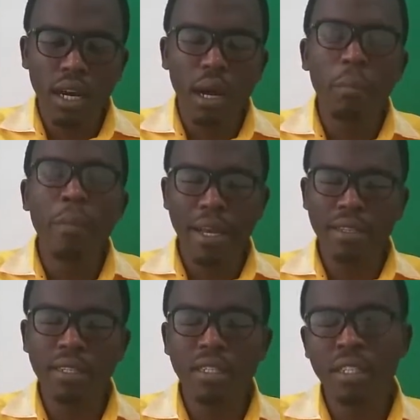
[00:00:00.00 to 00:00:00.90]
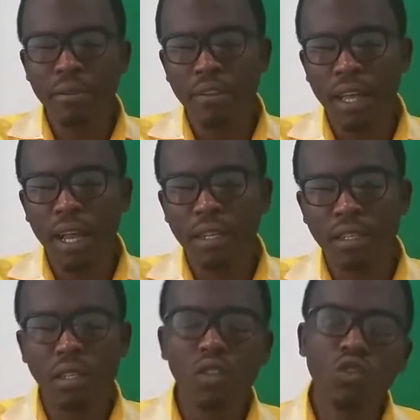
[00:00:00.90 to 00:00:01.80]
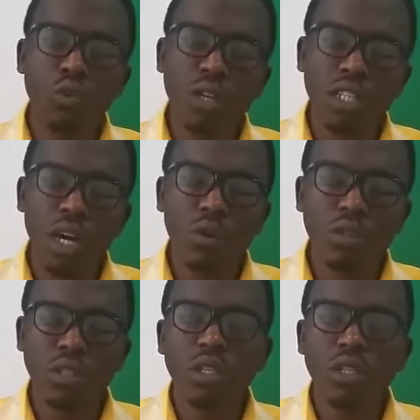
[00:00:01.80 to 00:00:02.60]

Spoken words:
makes it difficult to reach out